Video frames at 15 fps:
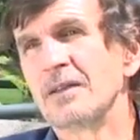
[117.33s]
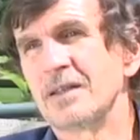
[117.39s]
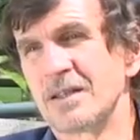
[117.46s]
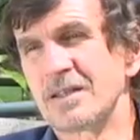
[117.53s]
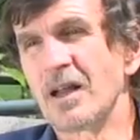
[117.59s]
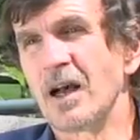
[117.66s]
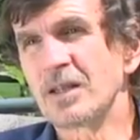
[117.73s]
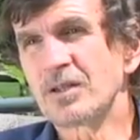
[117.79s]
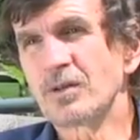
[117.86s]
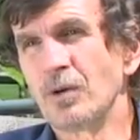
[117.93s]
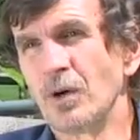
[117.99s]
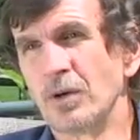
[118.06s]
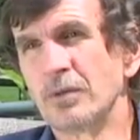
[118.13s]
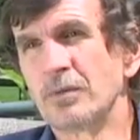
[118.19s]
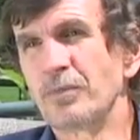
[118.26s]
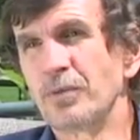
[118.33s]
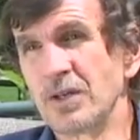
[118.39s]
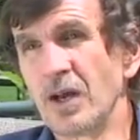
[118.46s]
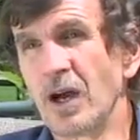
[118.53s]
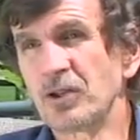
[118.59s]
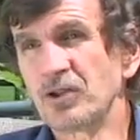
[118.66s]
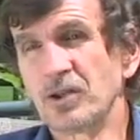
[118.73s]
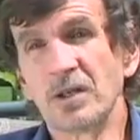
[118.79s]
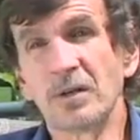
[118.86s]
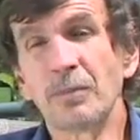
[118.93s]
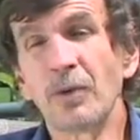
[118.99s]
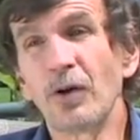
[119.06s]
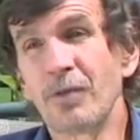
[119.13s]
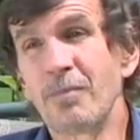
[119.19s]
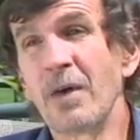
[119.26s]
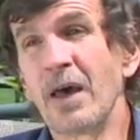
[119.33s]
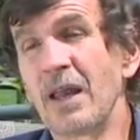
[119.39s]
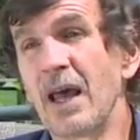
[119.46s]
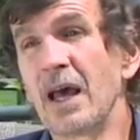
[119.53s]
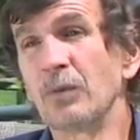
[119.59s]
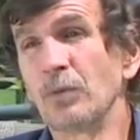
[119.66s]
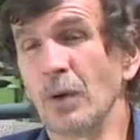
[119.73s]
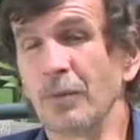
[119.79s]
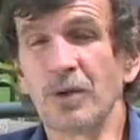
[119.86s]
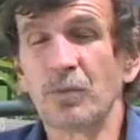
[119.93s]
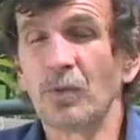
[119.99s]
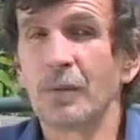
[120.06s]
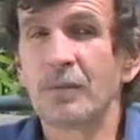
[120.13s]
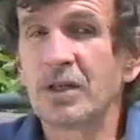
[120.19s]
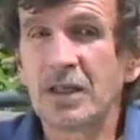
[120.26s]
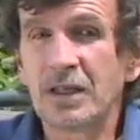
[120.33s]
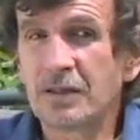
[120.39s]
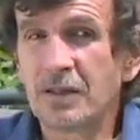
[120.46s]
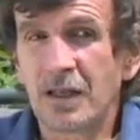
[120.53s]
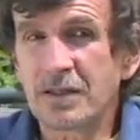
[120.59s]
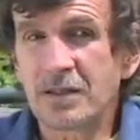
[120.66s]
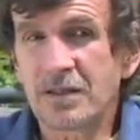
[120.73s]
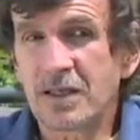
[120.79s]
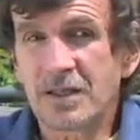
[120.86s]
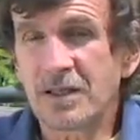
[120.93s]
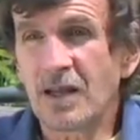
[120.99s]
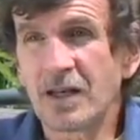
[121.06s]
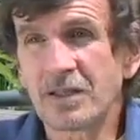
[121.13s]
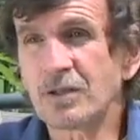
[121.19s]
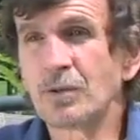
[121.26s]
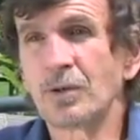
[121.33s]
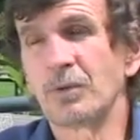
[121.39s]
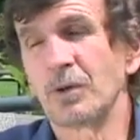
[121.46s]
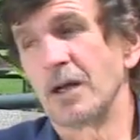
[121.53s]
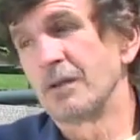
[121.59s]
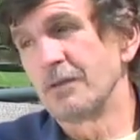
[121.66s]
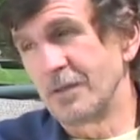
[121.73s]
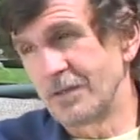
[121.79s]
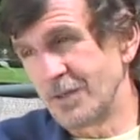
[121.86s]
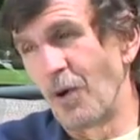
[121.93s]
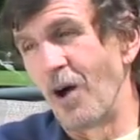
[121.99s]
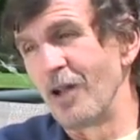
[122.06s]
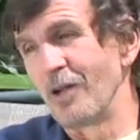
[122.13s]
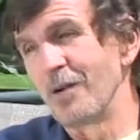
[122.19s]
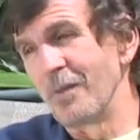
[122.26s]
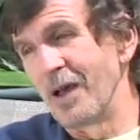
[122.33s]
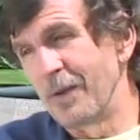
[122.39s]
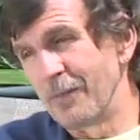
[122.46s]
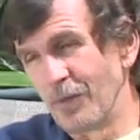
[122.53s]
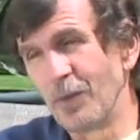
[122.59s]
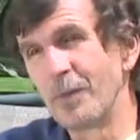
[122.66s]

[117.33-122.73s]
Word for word: testosterone production in both men and women. Women need lots of testosterone, well, a smaller amount, but